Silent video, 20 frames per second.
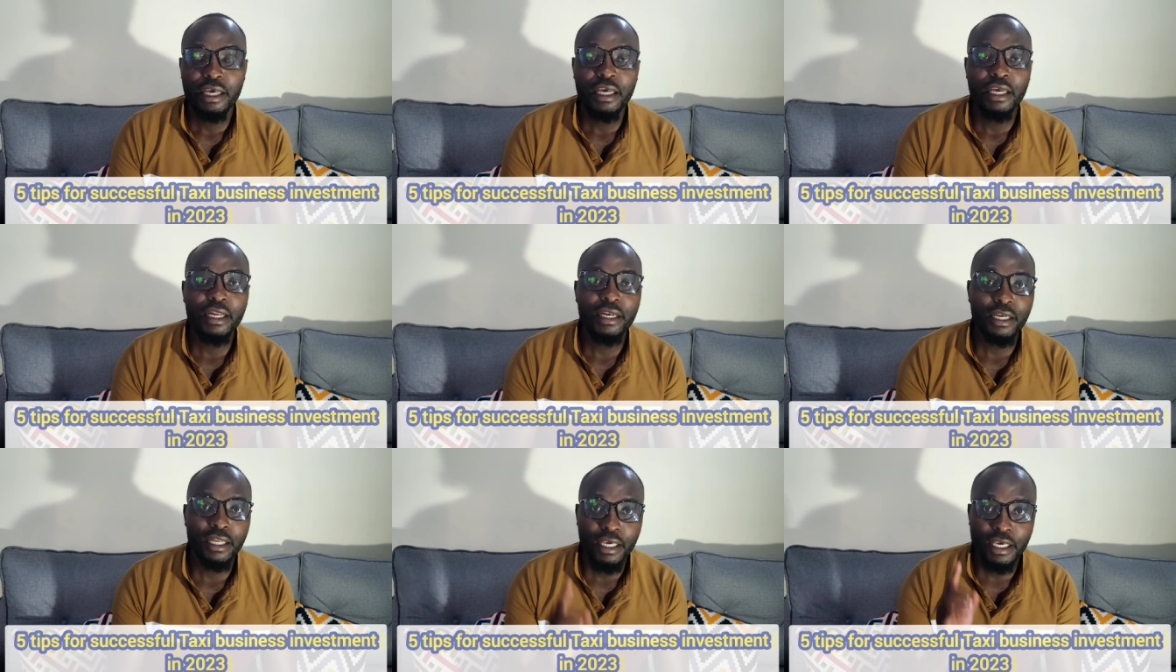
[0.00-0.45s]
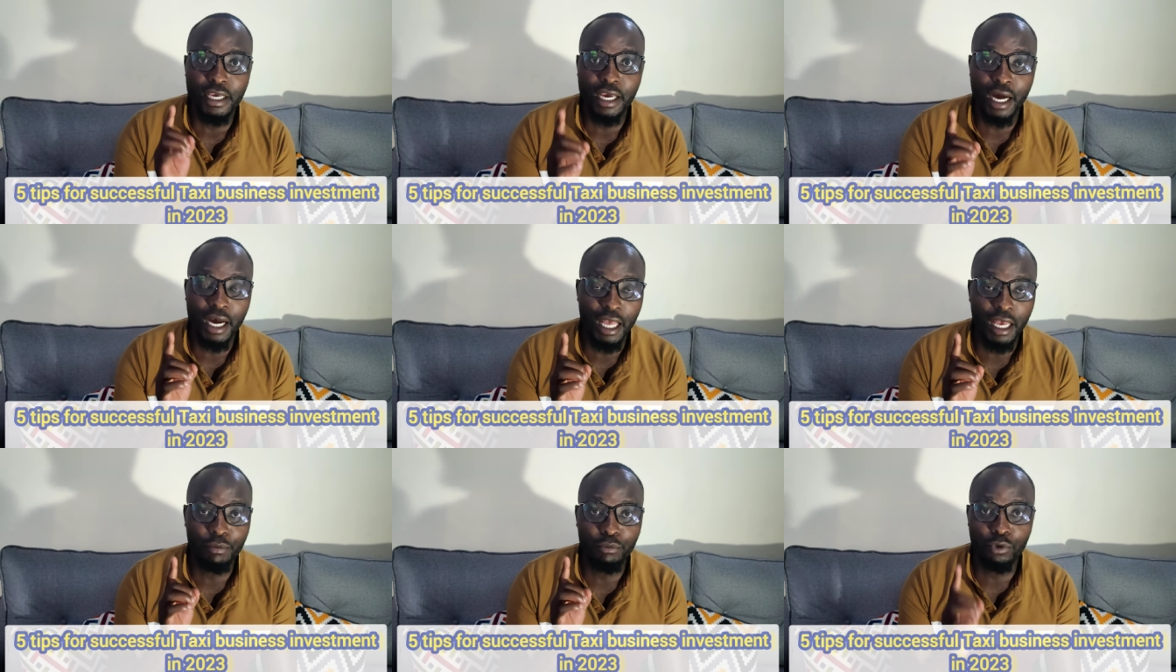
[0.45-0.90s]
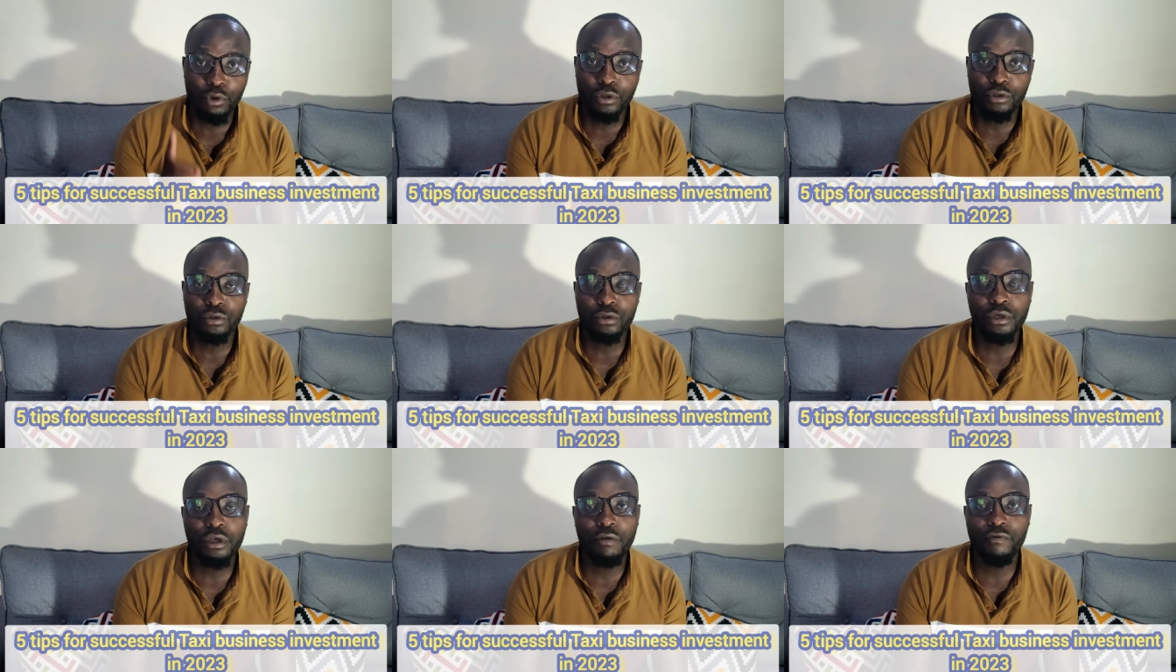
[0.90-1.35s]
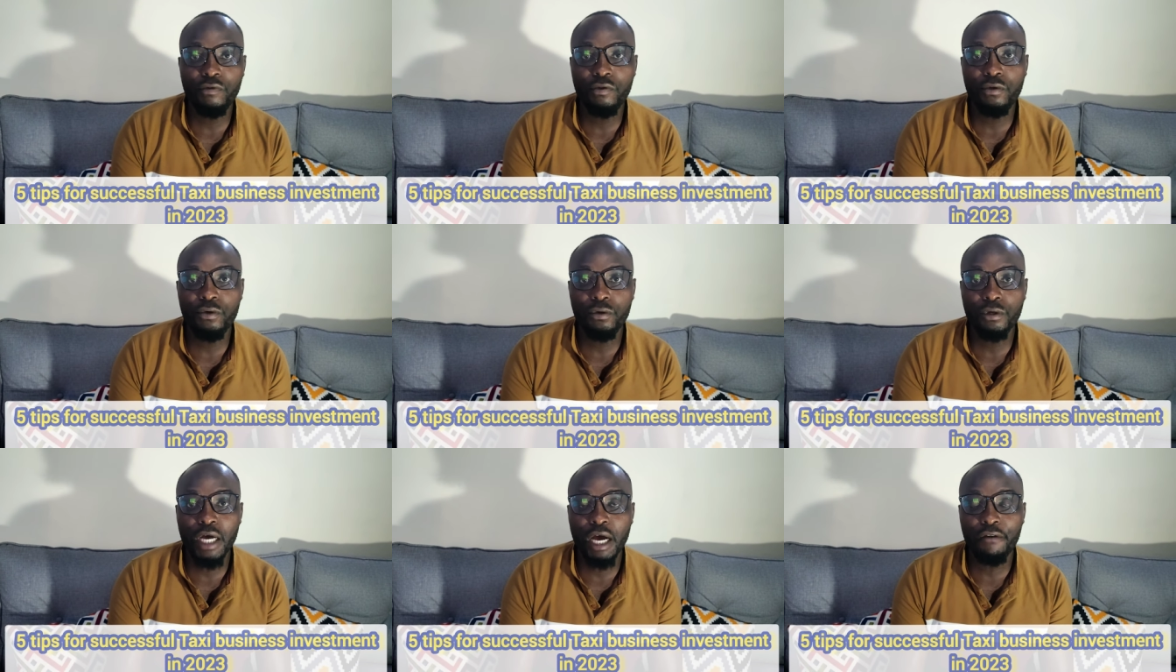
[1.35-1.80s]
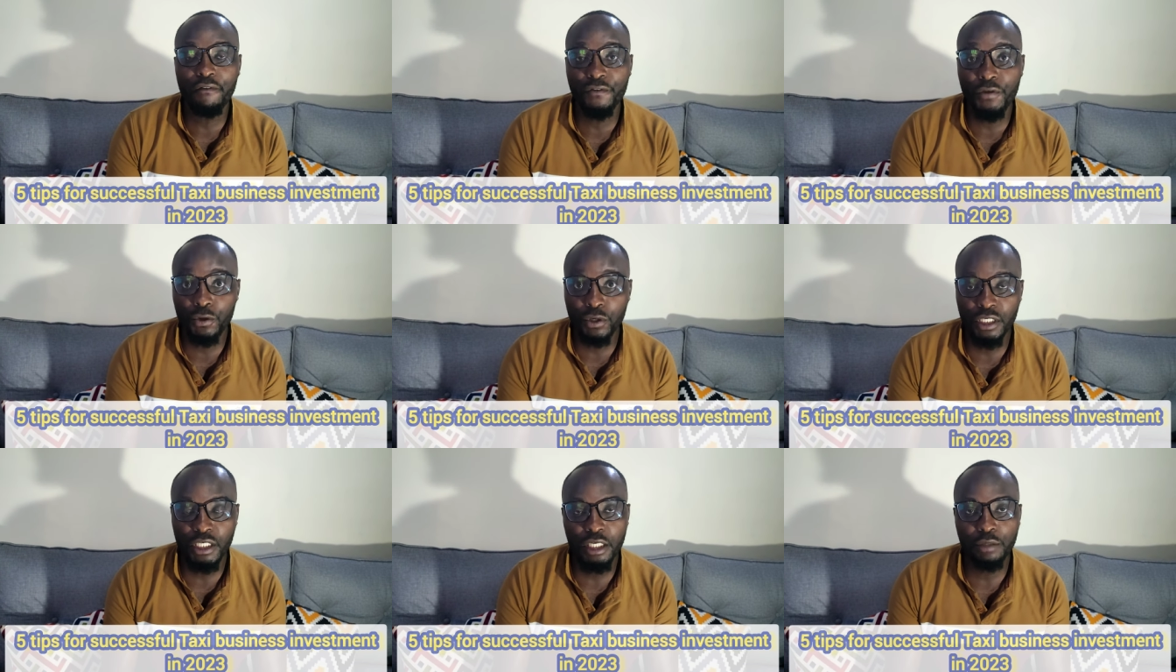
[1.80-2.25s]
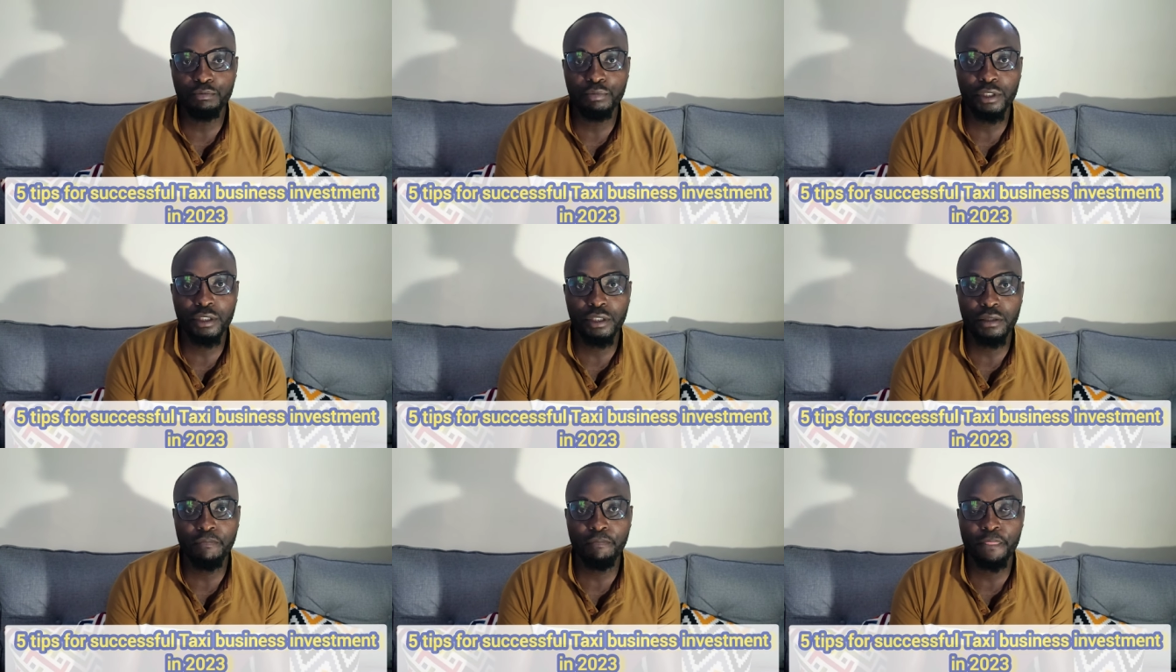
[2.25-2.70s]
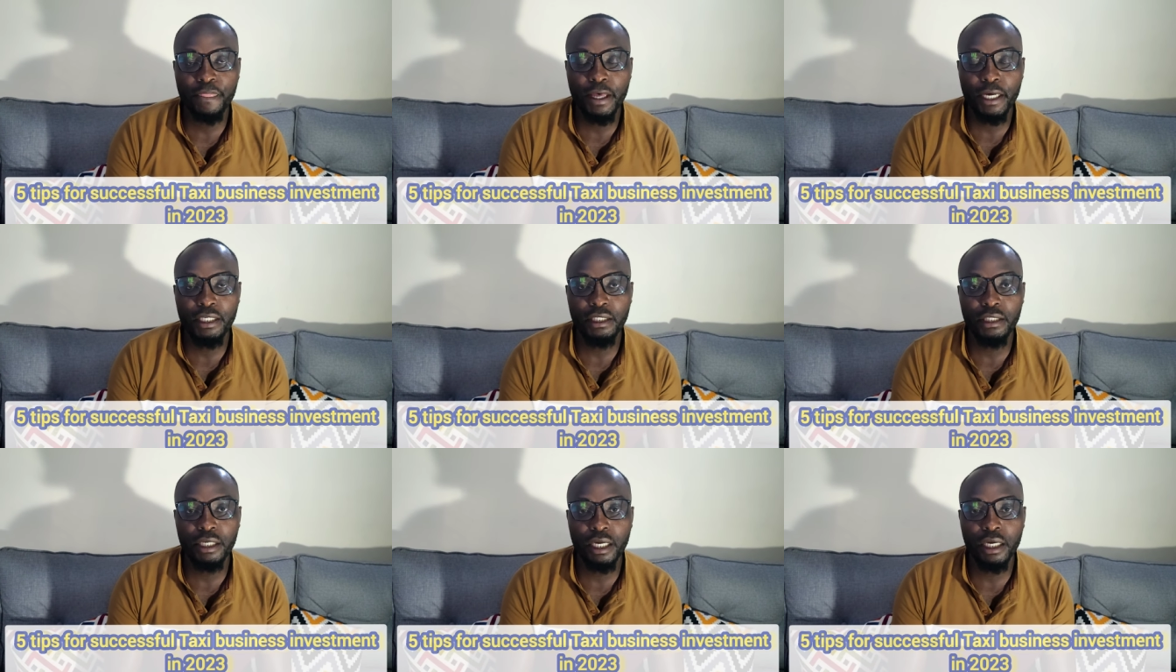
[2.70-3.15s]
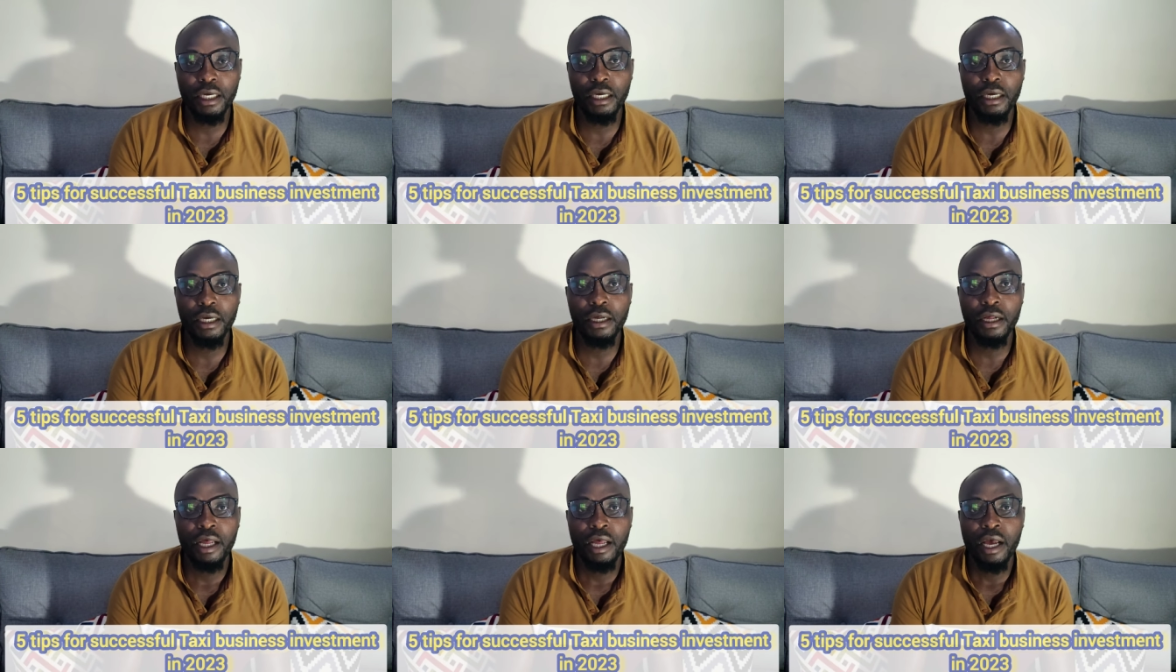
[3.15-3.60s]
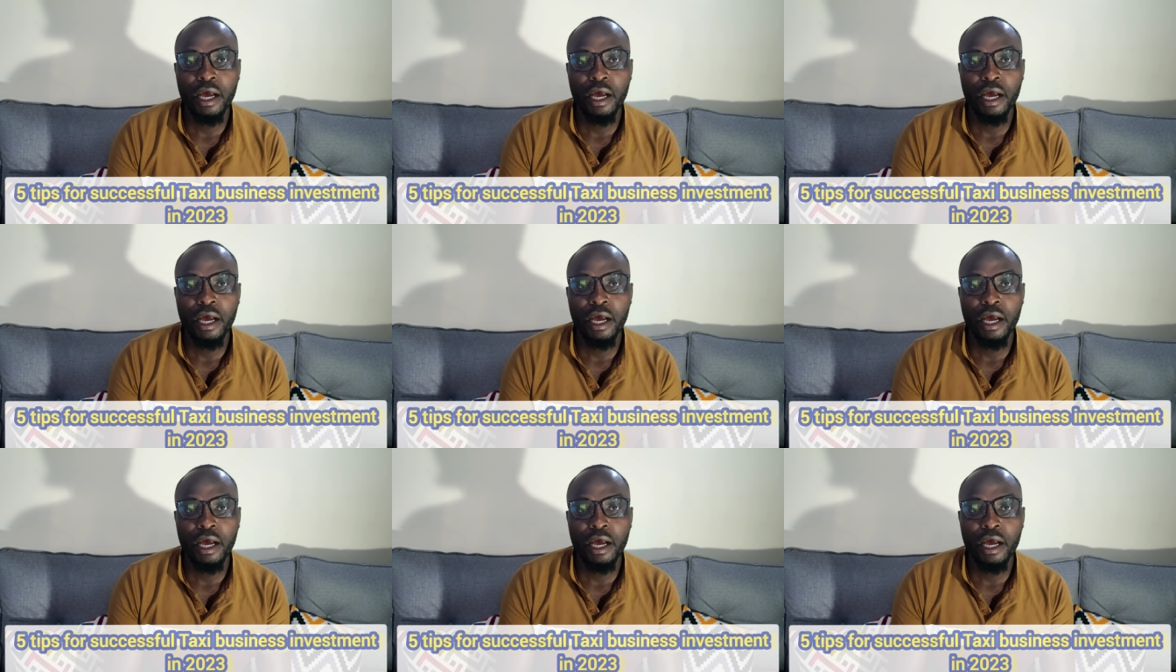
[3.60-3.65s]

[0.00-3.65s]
and here i am going to give you a few tips that uh,